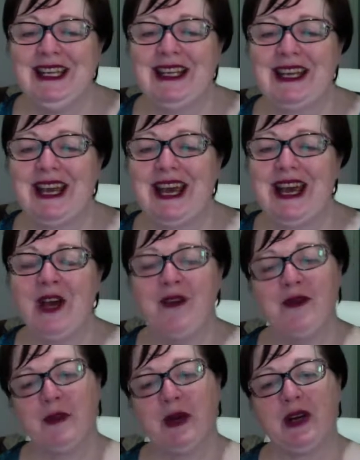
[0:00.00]
Okay,
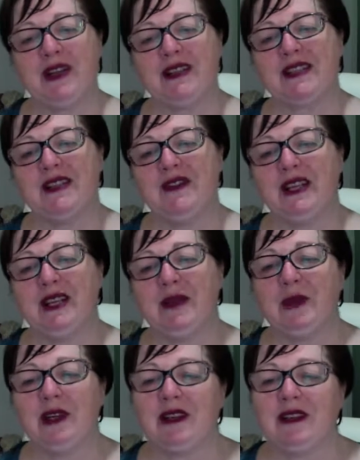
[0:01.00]
overproductivity,
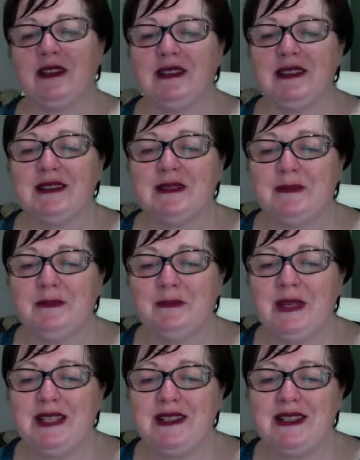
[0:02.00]
workaholism,
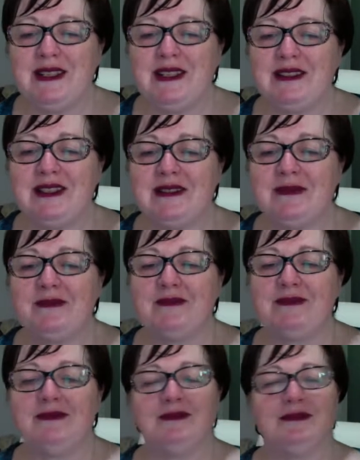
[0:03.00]
busyholism,
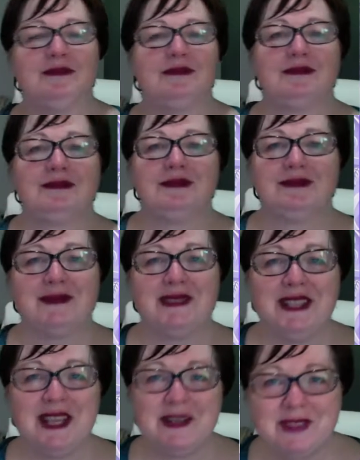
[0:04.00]

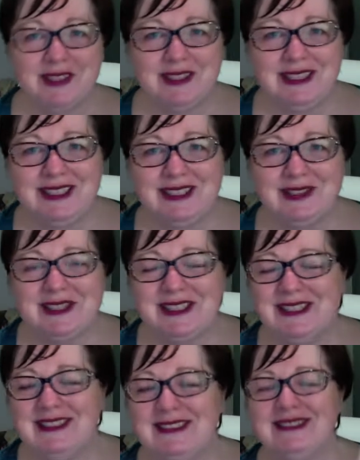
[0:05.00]
definitely
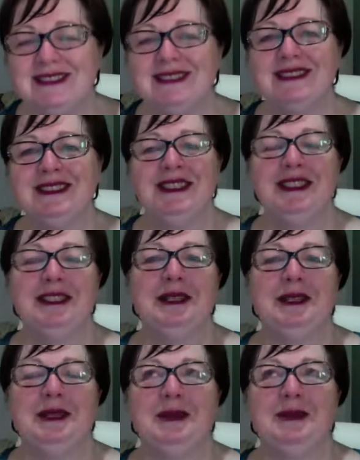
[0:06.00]
guilty.
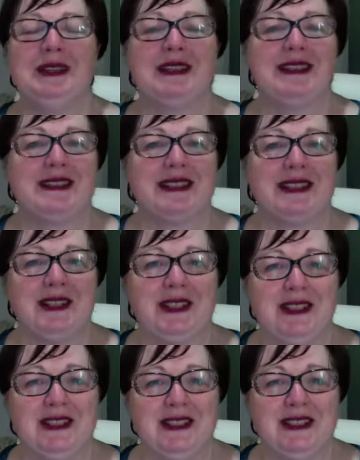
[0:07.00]
My son
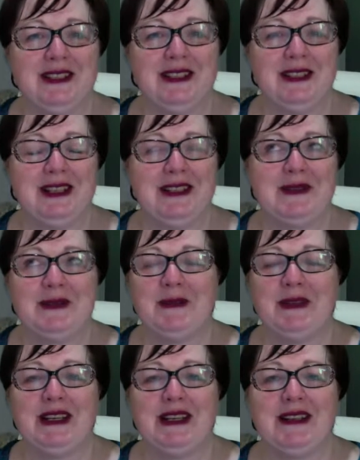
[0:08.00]
who lives with
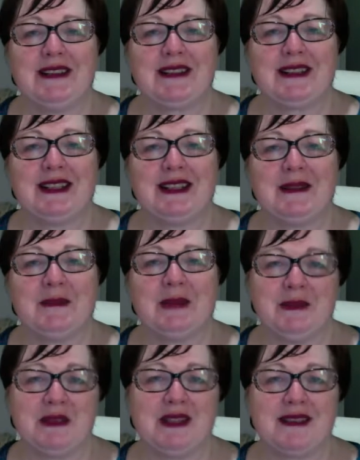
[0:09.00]
me now is like,
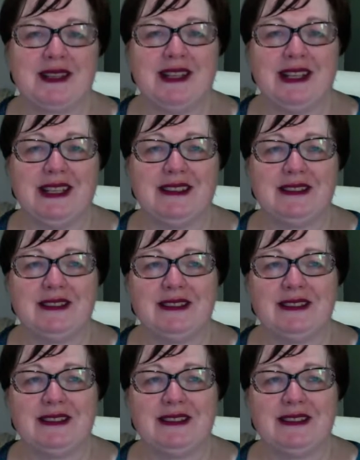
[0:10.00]
Mum, just slow down.